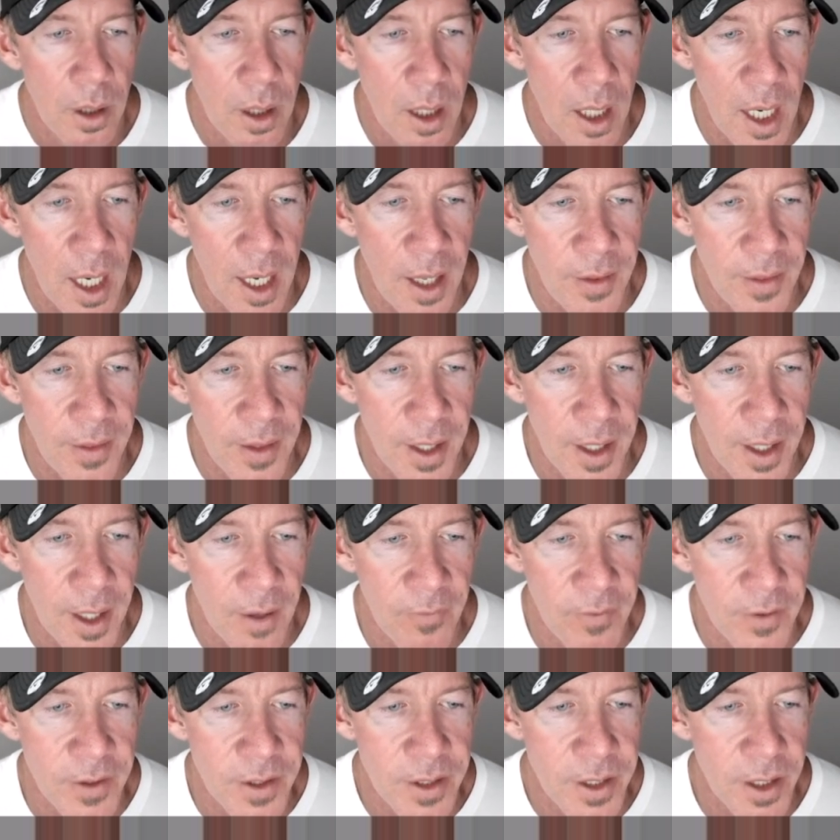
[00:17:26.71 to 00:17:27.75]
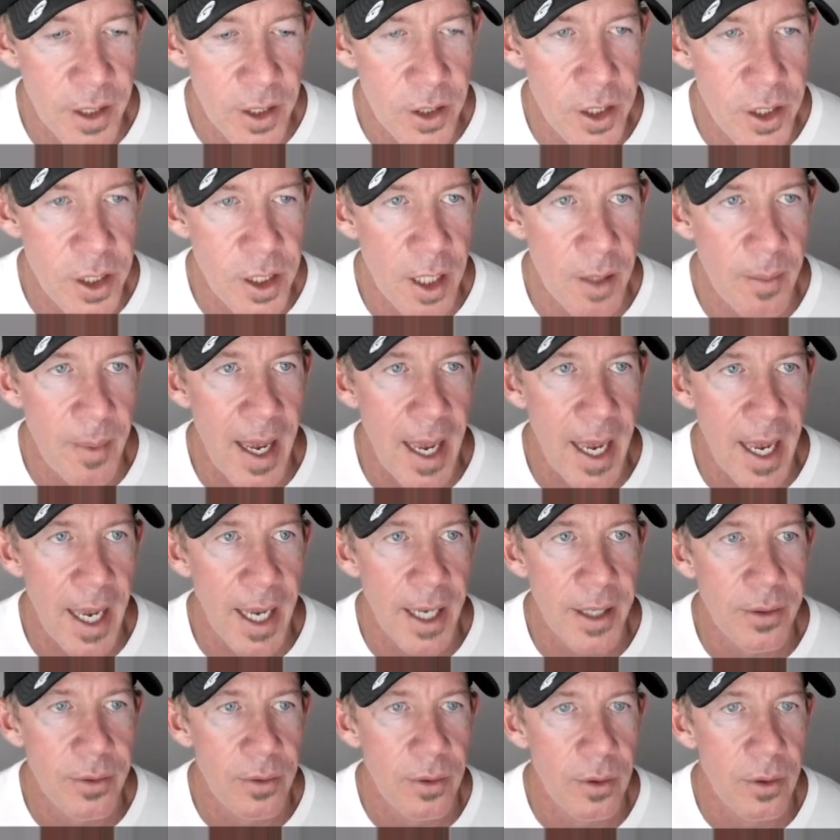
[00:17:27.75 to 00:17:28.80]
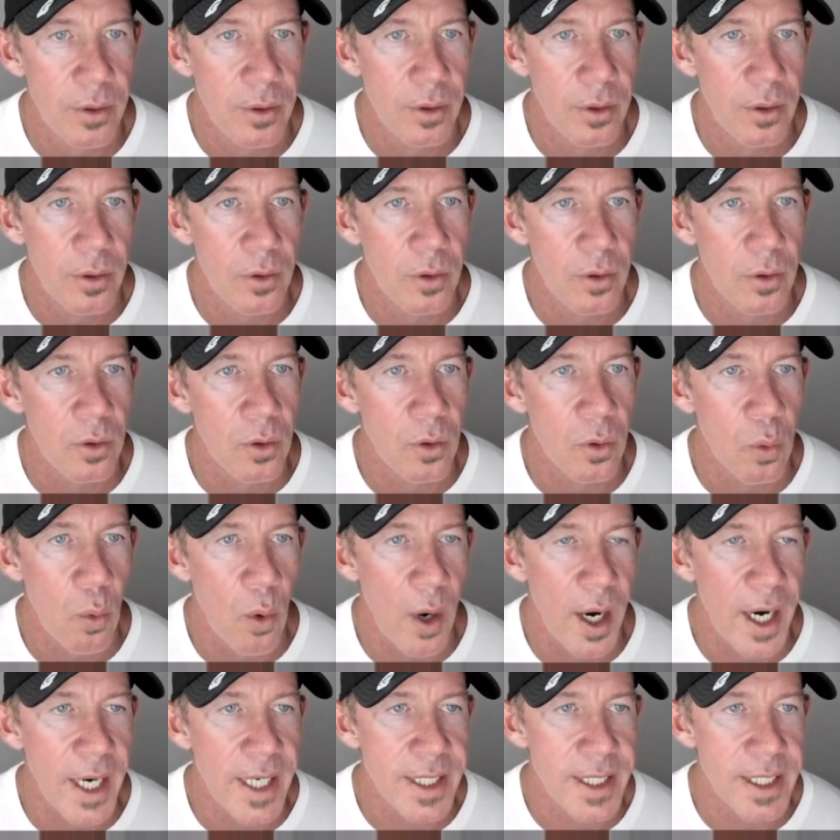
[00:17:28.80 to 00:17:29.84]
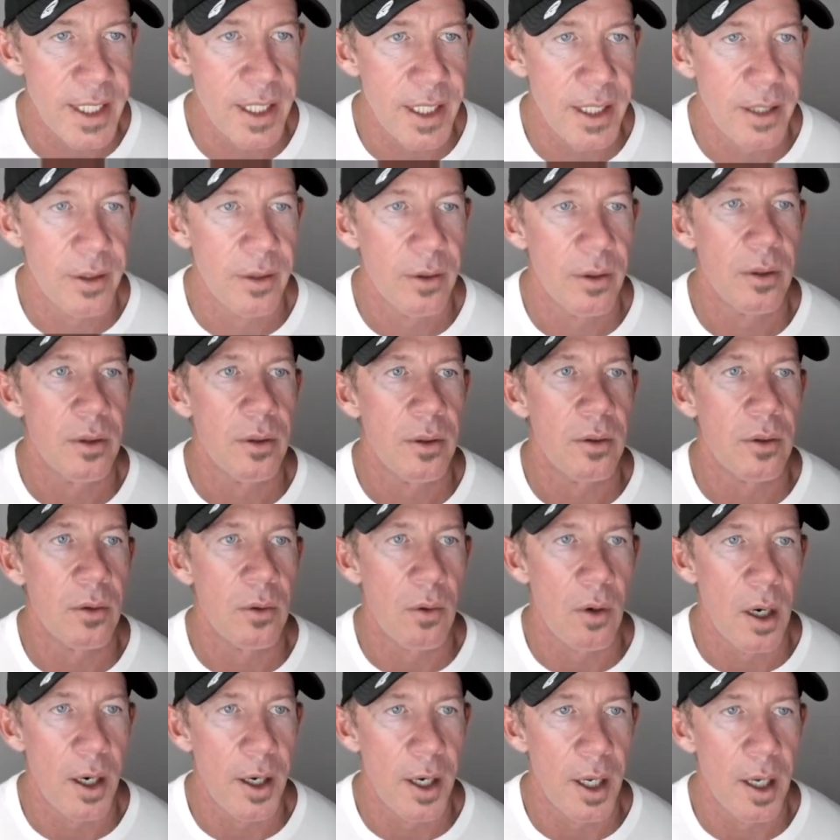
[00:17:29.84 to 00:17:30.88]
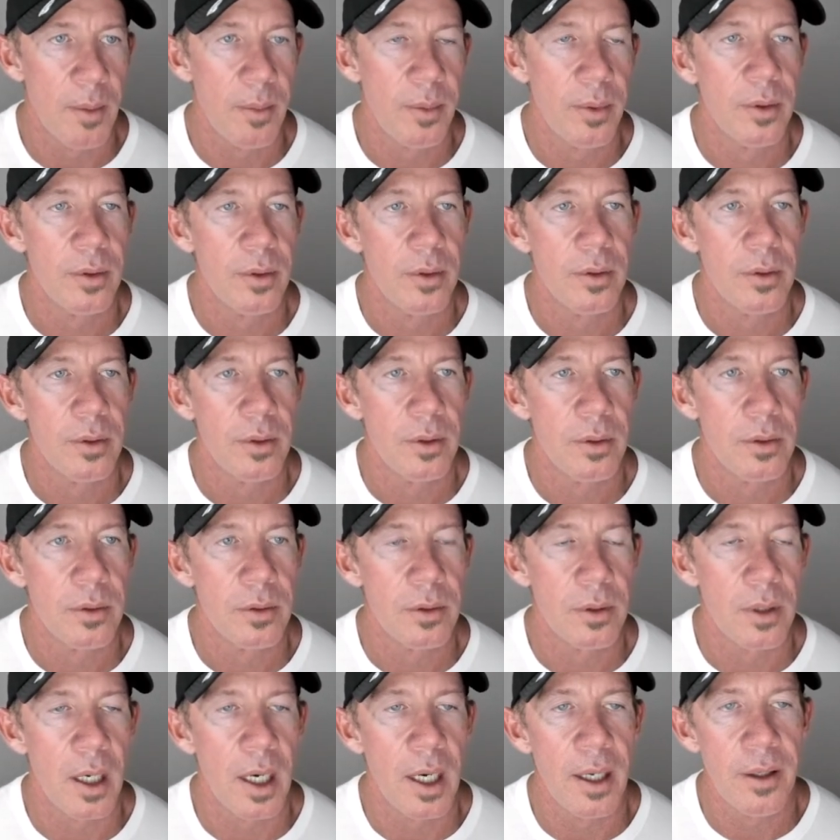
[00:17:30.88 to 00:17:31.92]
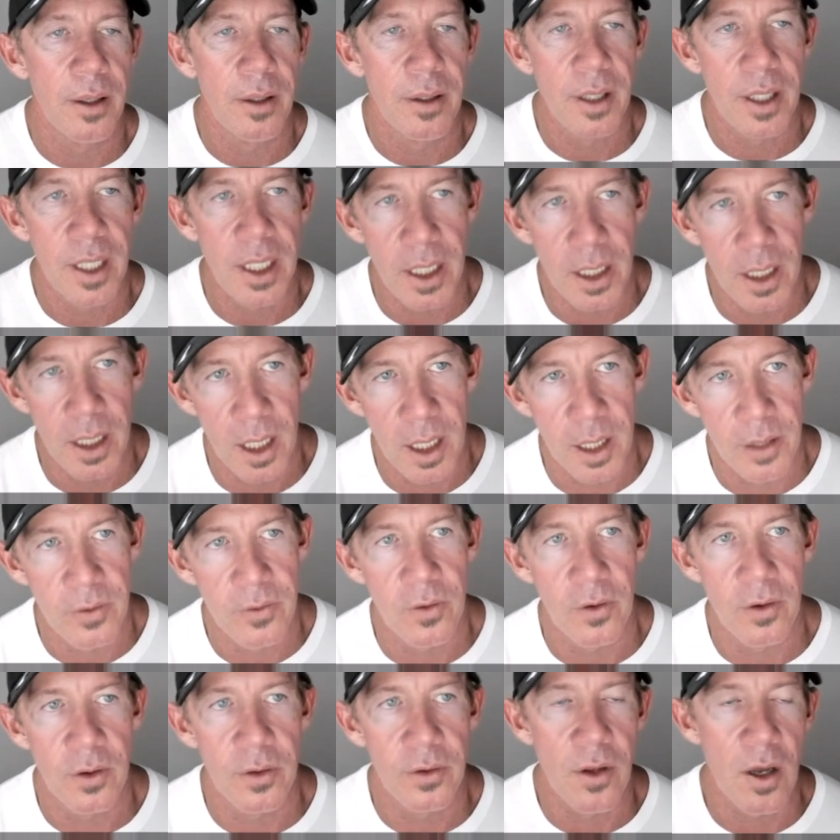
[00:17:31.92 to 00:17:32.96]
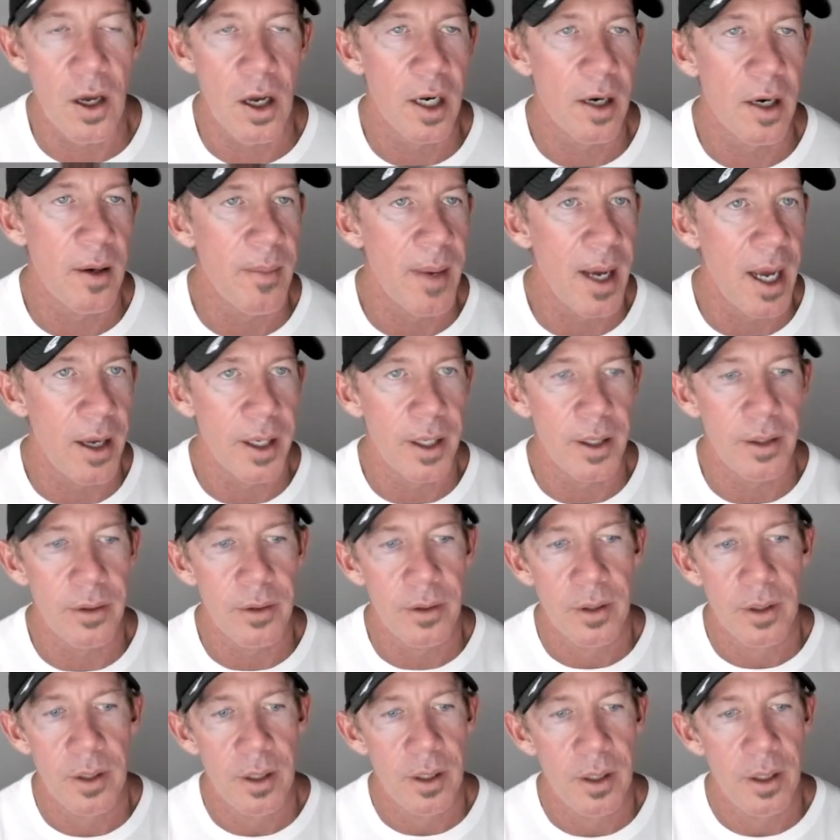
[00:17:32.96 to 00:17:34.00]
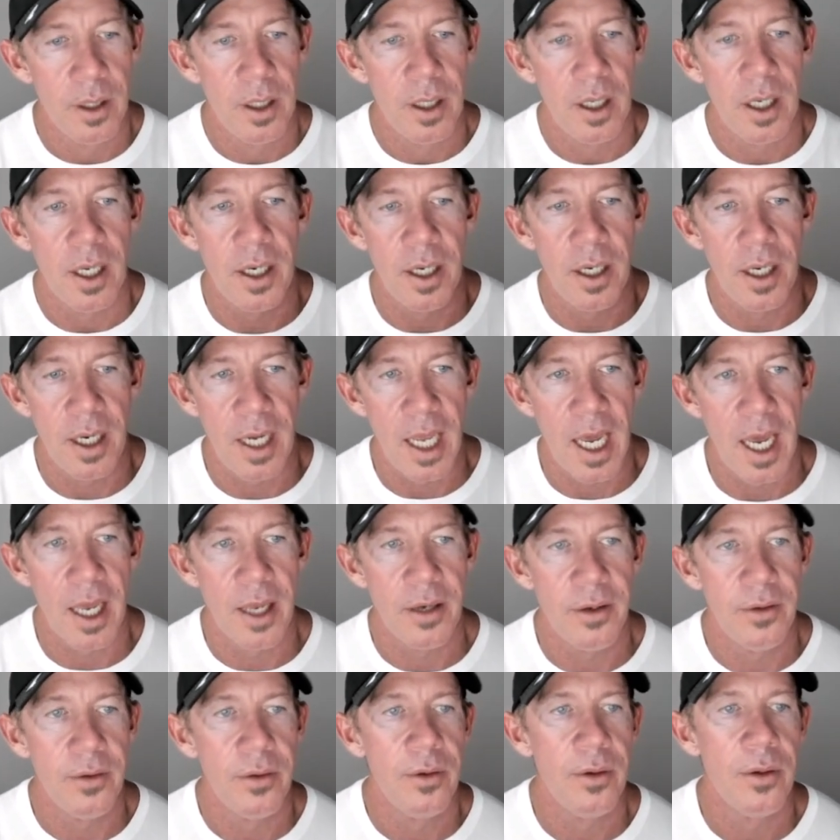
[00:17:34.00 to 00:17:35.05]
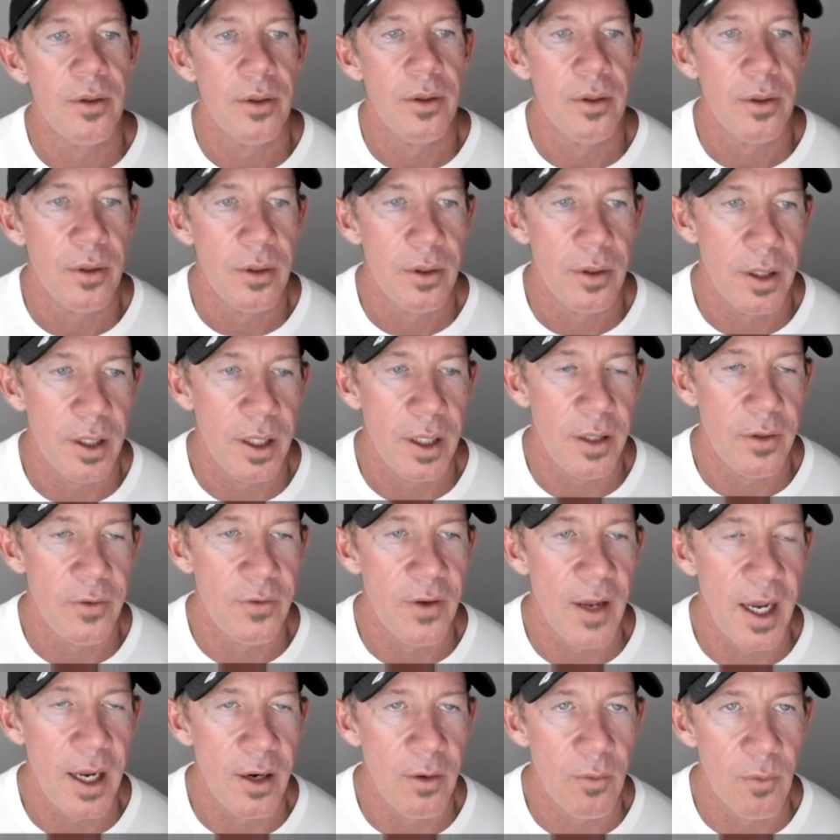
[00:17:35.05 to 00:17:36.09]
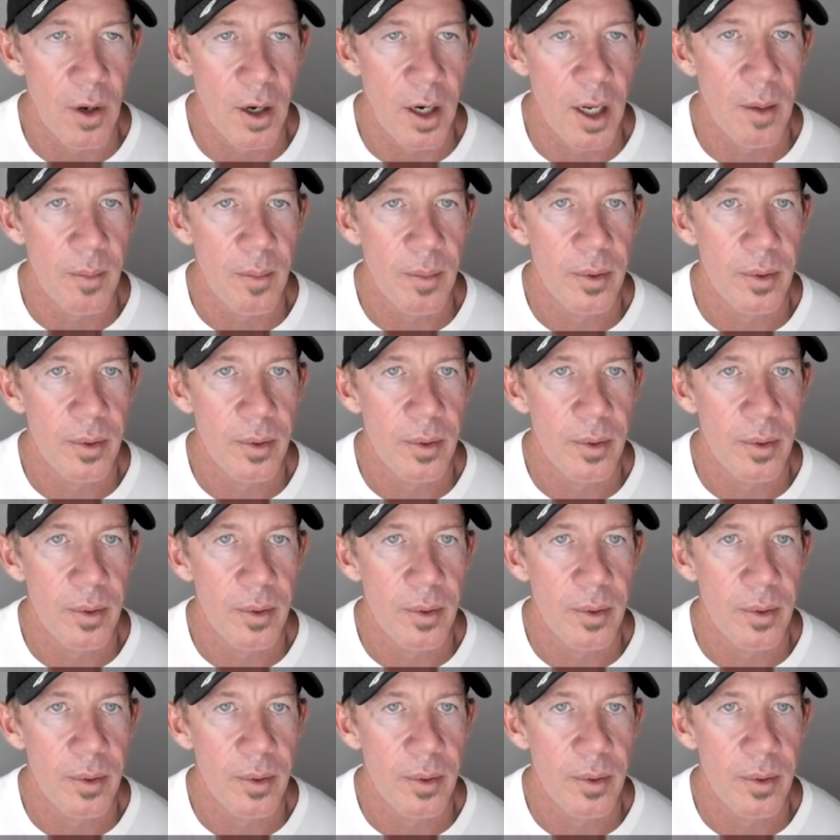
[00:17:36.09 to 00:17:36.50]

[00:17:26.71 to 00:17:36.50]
and then obviously SHIB had crazy run up, right? Elon started talking about it and it had an insane run up.